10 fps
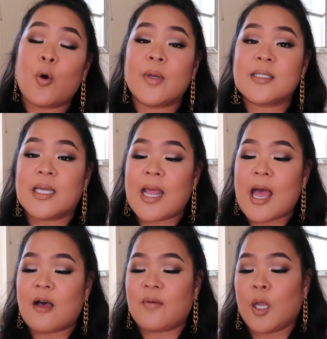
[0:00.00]
always gonna
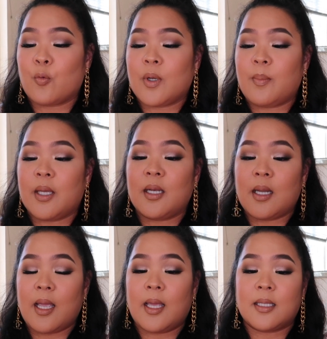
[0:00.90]
have a ribbon
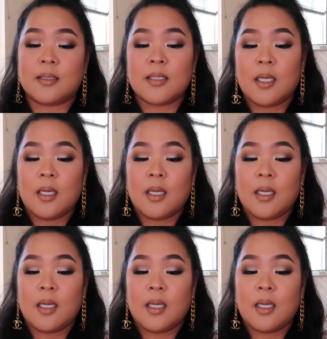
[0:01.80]
and